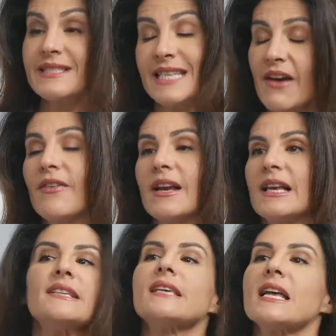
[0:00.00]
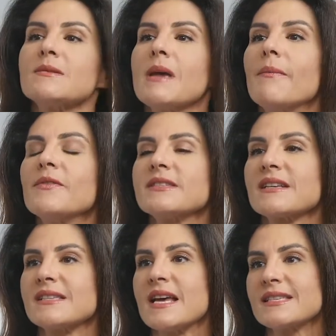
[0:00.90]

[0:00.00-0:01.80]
definitely sets me up for success.